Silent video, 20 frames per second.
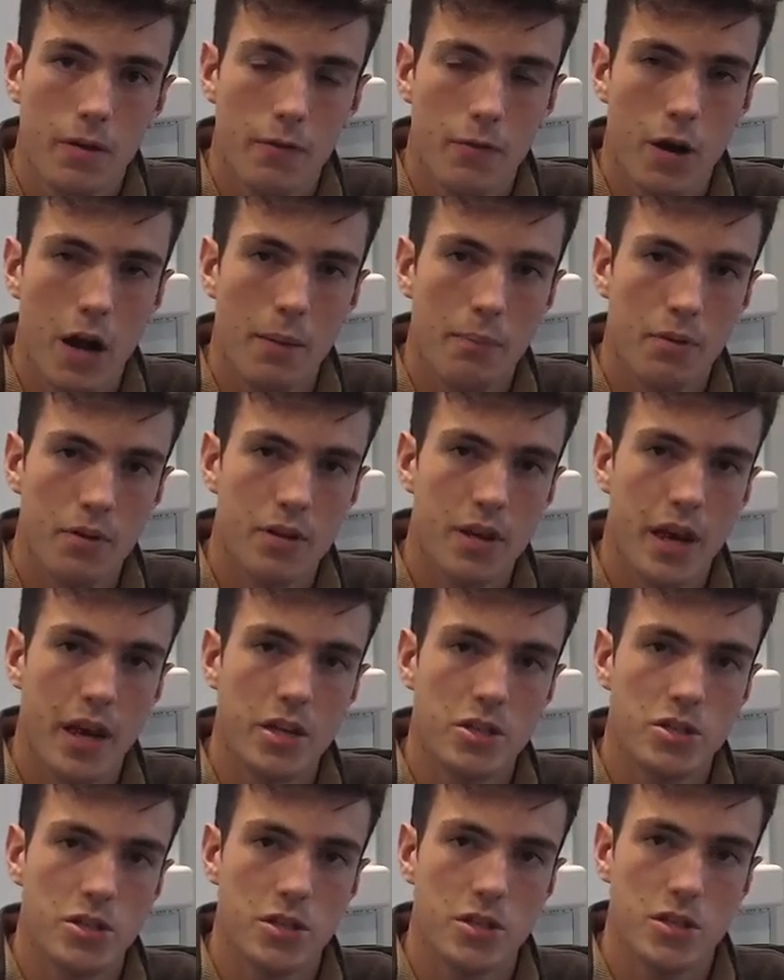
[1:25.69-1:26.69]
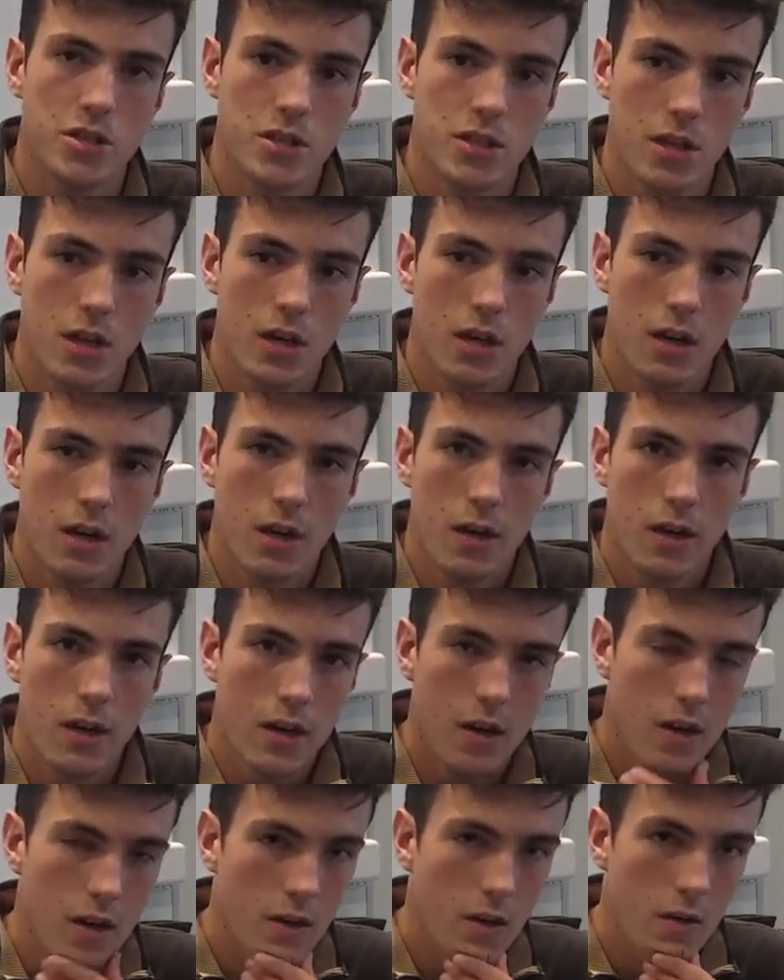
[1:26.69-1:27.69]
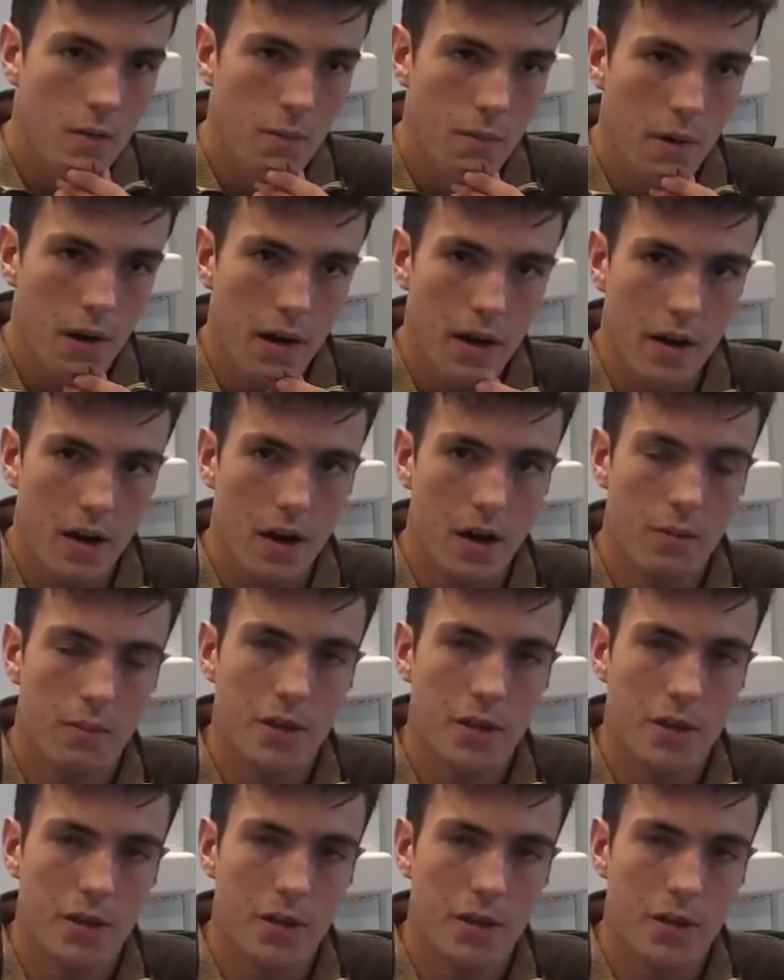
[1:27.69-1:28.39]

For applications, my uh,